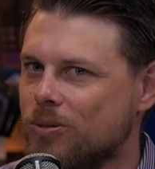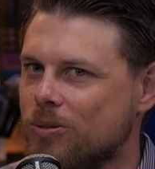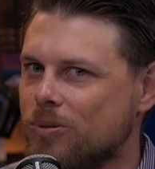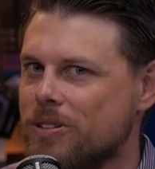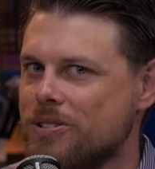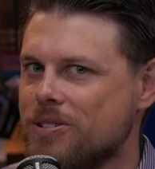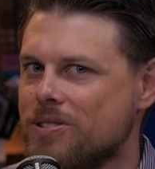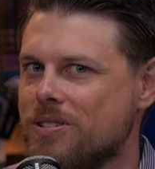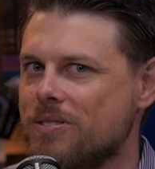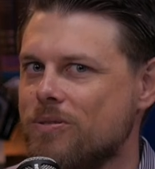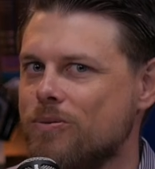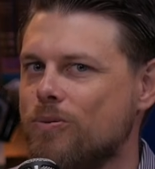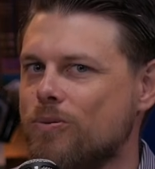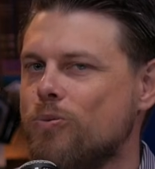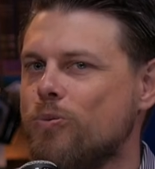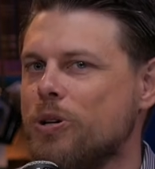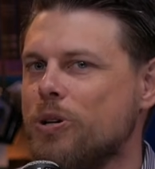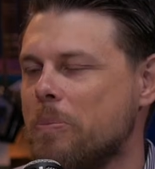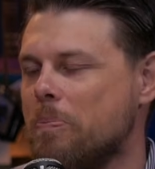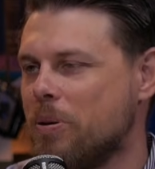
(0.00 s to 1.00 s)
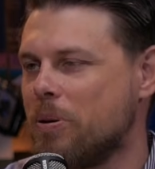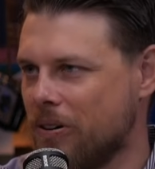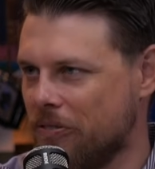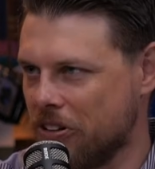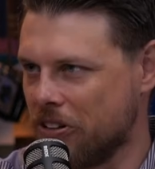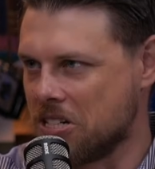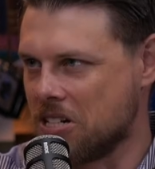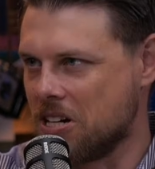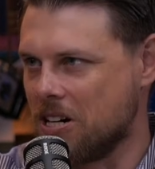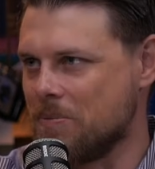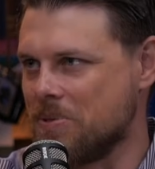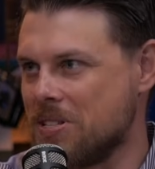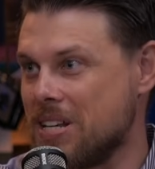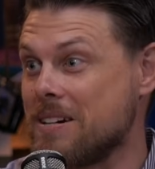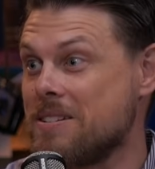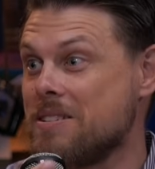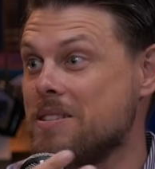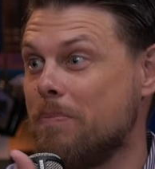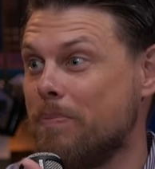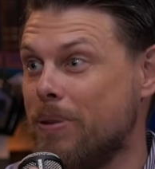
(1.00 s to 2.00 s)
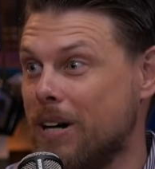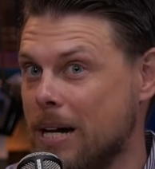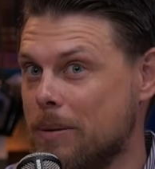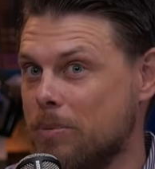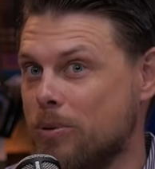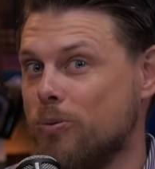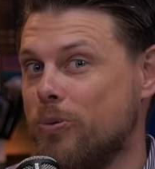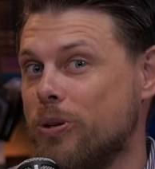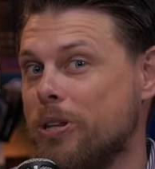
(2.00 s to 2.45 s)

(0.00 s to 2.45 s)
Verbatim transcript: was when the perfect comes, that's the Bible.